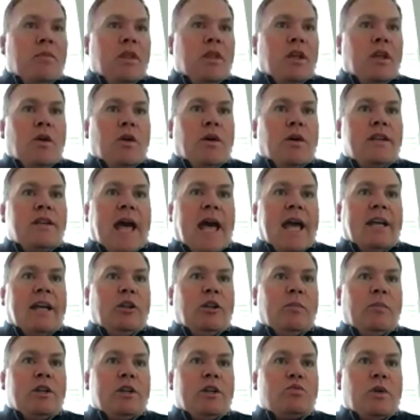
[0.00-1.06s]
you know, attack it the
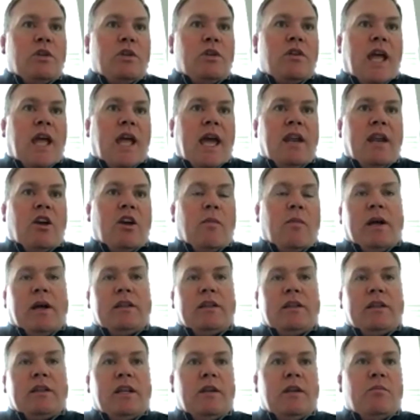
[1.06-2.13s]
best way you can and come out
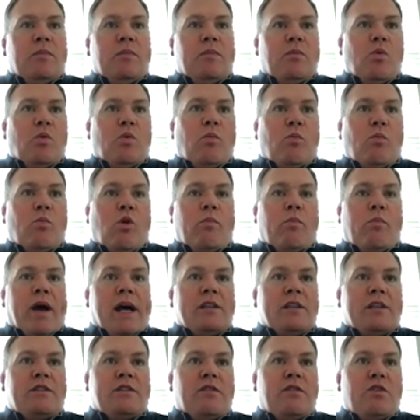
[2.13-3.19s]
then more
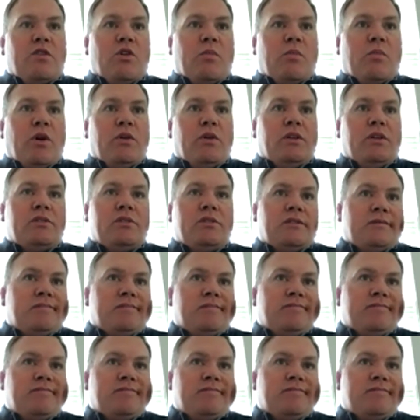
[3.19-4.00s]
positive than your opponents.